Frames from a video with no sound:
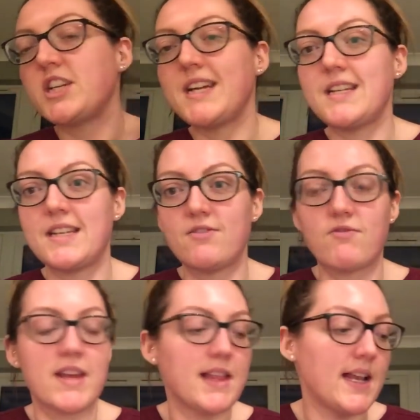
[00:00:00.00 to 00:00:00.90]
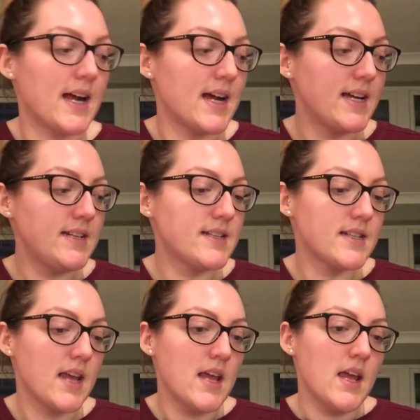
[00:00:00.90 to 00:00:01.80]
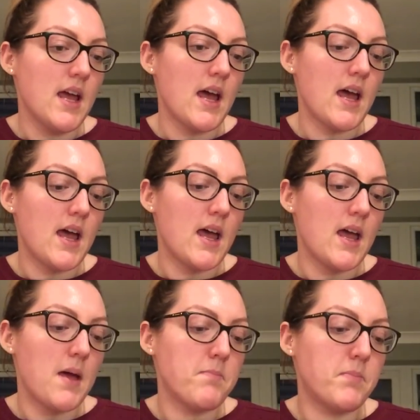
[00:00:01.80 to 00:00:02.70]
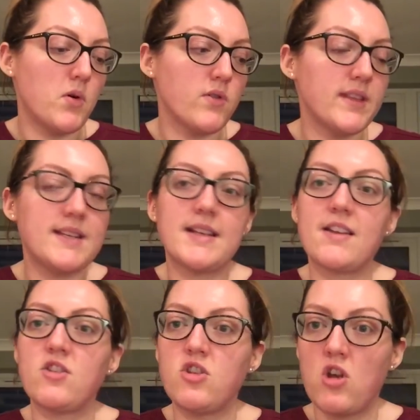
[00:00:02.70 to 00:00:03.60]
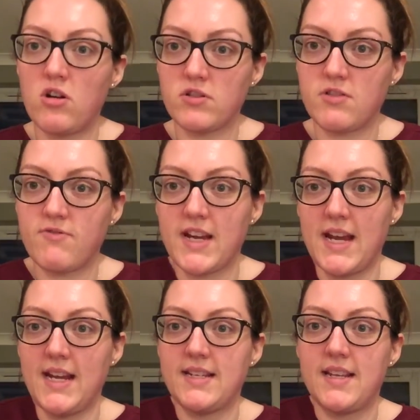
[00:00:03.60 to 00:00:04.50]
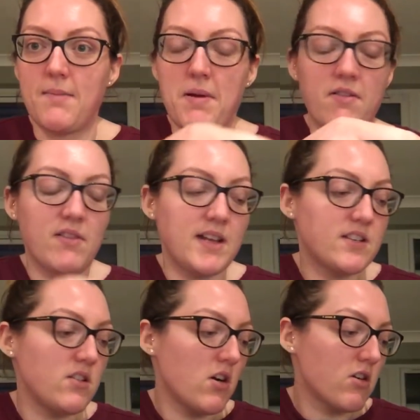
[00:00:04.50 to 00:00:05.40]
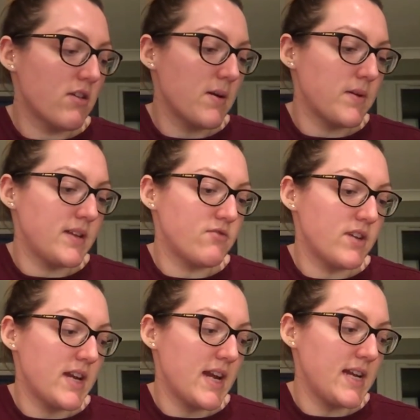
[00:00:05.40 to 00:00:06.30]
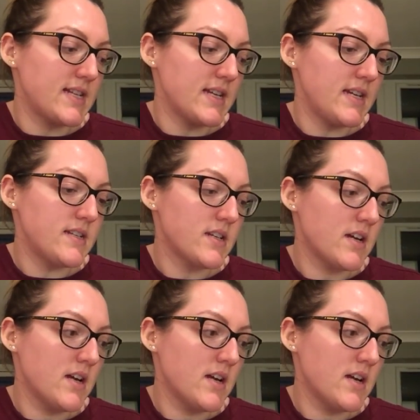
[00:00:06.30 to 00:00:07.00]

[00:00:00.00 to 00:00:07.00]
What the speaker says: cheese is really nice, but they said not to reheat it. Apparently it's not great when it's reheated.